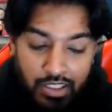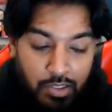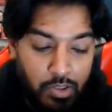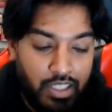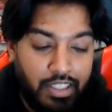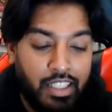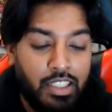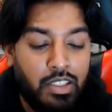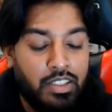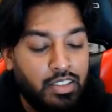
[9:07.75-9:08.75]
This was a
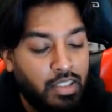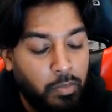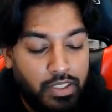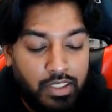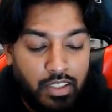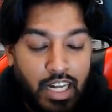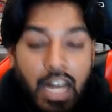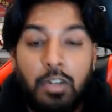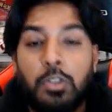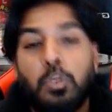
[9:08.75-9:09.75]
killer return.
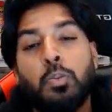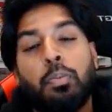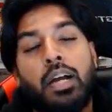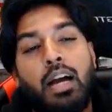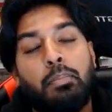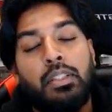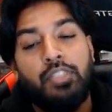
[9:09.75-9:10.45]
I was super happy.